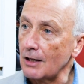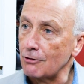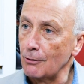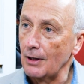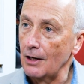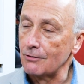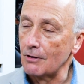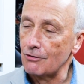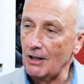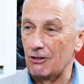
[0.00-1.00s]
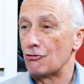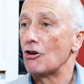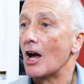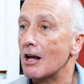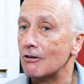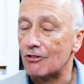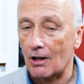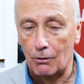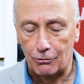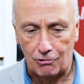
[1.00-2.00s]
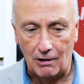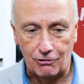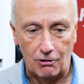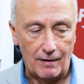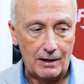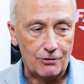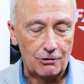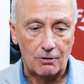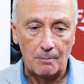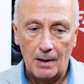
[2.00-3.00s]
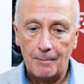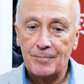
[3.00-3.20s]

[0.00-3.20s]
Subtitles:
Act 2006 changed the whole structure of our system.